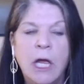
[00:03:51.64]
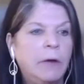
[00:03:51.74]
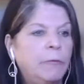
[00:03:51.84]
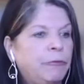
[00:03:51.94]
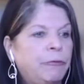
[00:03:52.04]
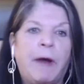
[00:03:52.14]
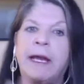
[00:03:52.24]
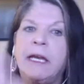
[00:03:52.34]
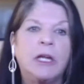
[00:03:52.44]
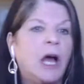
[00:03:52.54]

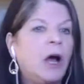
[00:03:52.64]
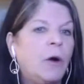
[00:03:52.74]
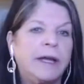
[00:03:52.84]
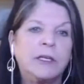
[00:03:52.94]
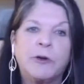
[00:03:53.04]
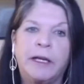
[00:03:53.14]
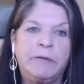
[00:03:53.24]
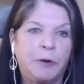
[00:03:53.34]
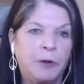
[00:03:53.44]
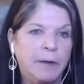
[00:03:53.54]
ready to go and train
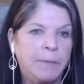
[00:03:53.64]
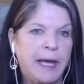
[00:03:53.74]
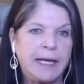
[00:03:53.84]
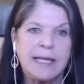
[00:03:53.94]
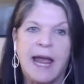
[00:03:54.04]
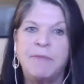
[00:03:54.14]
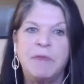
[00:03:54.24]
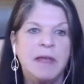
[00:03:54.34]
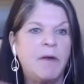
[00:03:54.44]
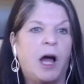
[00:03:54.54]
for Olympics. And
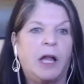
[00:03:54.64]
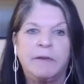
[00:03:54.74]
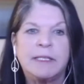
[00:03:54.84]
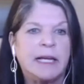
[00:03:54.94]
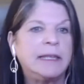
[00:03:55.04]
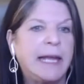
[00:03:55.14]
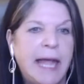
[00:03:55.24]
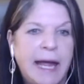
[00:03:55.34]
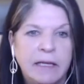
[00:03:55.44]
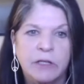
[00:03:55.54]
then all of a sudden they
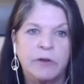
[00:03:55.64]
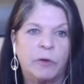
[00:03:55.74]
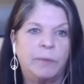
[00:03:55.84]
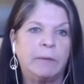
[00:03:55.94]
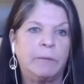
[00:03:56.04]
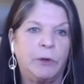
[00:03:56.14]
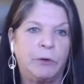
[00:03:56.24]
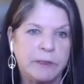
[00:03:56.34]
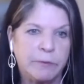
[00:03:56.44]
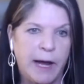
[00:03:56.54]
can't do their big
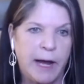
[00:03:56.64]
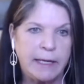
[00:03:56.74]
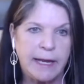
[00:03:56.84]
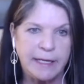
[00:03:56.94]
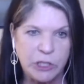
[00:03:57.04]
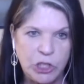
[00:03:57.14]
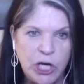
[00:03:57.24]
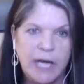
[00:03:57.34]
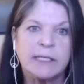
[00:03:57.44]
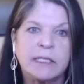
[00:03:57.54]
moves, right? It's
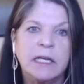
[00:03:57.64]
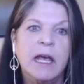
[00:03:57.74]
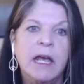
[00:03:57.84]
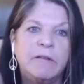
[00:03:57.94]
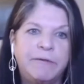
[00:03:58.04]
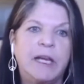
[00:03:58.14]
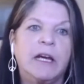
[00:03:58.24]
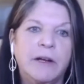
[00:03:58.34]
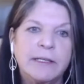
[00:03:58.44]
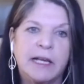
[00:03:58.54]
just
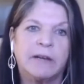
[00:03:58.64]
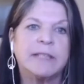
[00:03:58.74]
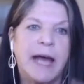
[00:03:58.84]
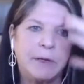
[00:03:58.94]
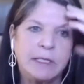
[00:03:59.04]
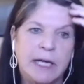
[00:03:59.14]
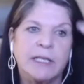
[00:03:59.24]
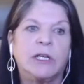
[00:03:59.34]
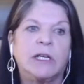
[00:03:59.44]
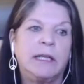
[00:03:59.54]
fear and
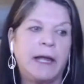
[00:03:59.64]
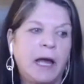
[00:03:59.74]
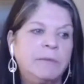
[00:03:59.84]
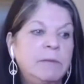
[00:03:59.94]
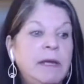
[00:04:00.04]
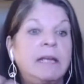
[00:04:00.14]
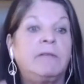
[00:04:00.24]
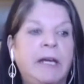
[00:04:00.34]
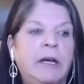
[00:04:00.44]
self-sabotaging. And they come to me to figure